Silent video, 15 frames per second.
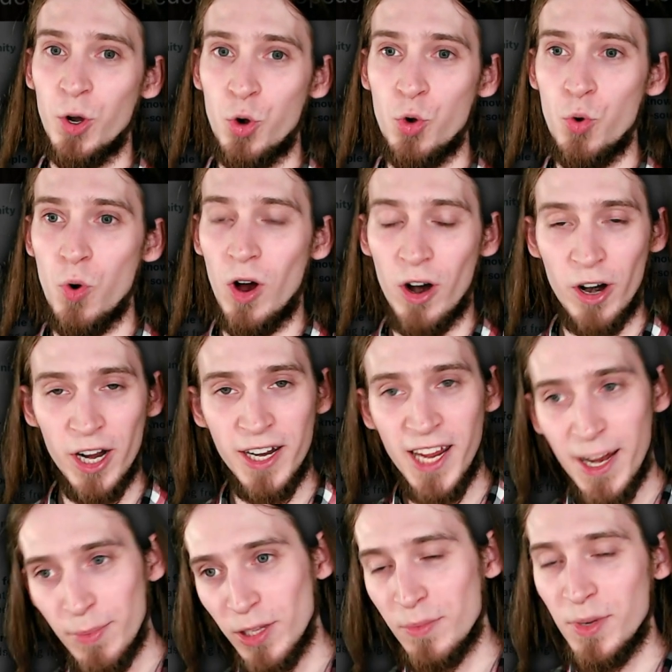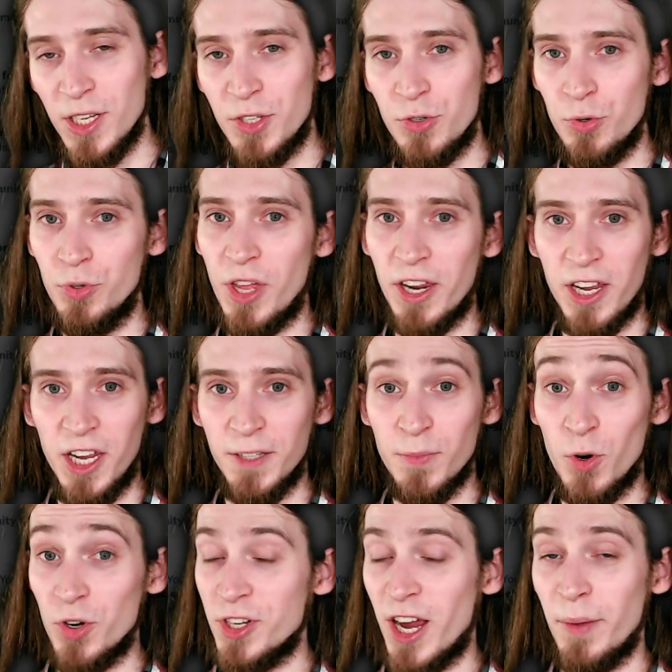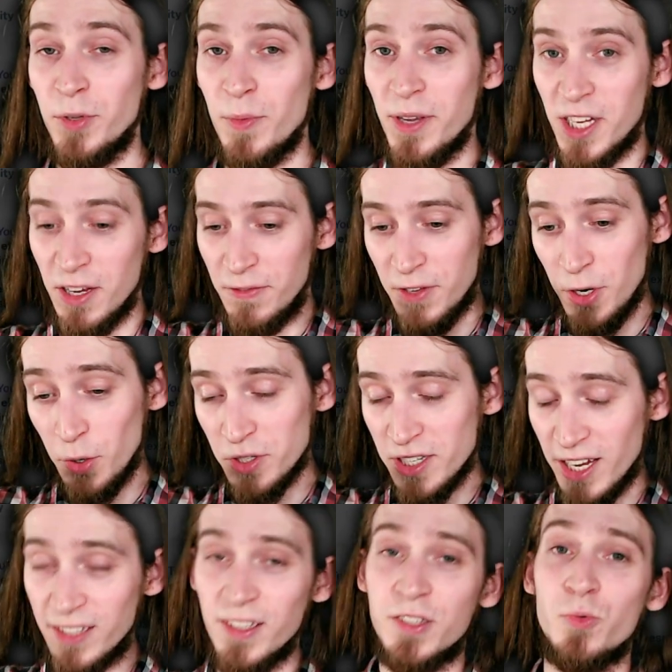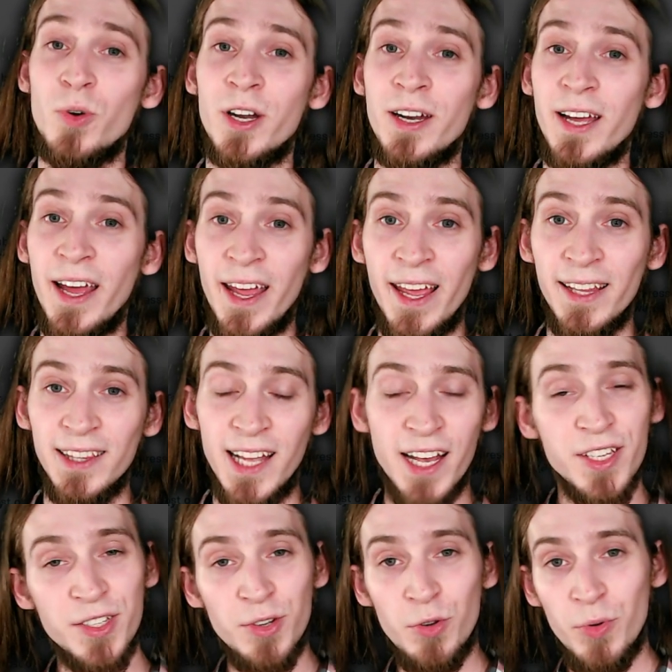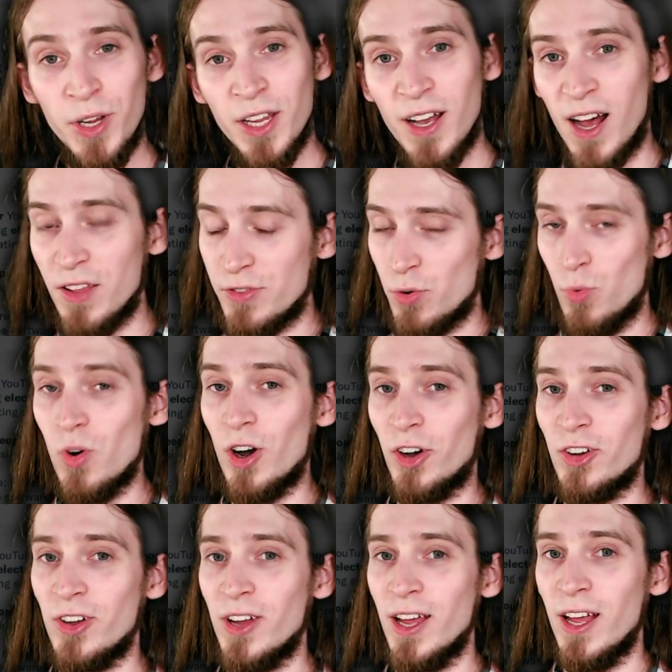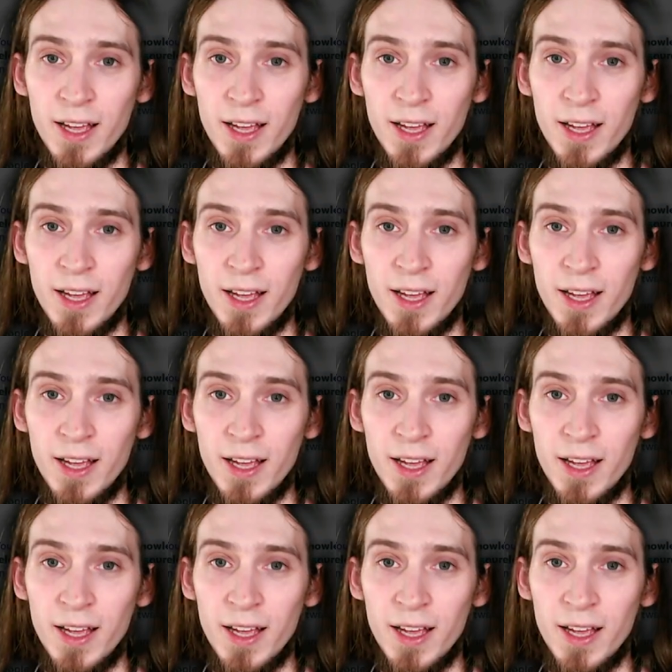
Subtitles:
who are enabling me to dedicate more time to making videos like this one and less to doing other work.